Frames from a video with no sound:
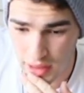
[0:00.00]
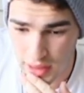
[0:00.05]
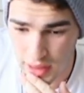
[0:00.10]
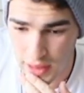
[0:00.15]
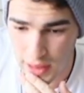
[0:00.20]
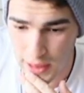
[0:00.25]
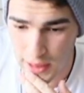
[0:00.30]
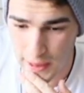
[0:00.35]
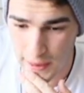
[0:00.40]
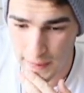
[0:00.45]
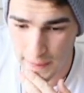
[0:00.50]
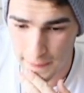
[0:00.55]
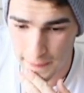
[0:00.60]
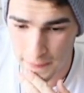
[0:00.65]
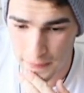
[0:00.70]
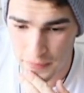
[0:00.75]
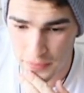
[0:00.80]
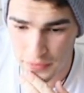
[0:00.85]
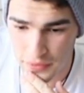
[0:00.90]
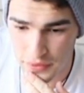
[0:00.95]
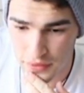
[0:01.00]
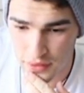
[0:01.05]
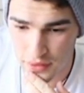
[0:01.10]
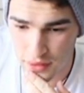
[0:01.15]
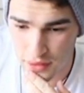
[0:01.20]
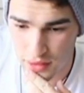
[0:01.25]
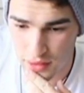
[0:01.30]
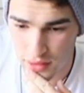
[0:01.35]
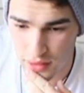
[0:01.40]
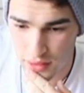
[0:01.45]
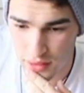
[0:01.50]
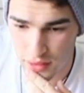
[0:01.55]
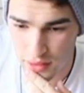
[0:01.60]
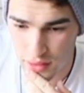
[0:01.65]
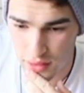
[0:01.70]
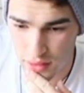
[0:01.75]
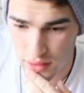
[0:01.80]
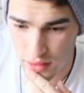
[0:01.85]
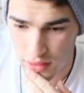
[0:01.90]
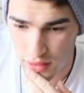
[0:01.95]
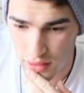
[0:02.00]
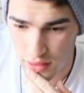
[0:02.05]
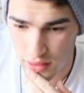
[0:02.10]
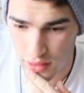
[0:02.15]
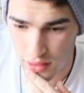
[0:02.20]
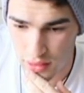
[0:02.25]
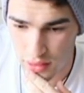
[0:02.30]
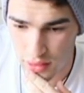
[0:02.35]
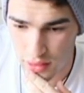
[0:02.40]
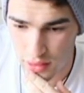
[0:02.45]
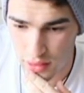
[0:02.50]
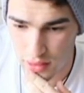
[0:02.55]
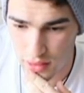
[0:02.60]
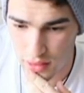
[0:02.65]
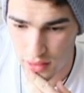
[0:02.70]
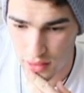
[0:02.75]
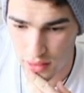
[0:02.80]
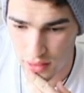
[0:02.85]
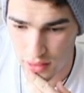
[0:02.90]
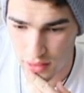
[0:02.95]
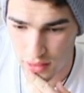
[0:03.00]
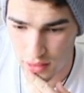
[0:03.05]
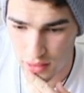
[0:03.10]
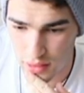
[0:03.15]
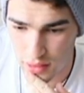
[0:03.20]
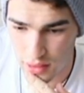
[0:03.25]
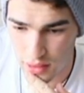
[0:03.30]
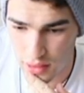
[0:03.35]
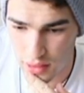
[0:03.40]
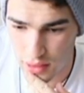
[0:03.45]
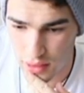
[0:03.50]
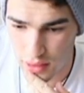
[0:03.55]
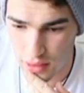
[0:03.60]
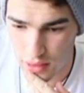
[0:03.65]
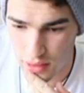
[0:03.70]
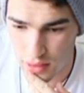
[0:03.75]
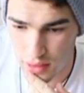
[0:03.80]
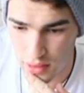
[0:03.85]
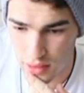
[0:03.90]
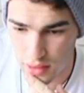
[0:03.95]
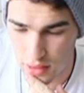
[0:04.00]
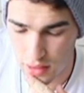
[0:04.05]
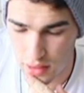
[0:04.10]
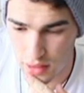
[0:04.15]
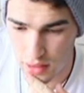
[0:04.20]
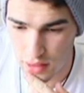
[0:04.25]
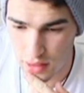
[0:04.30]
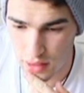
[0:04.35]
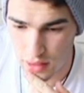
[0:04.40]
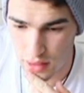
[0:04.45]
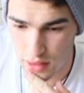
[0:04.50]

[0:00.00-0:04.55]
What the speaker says: (no one is talking)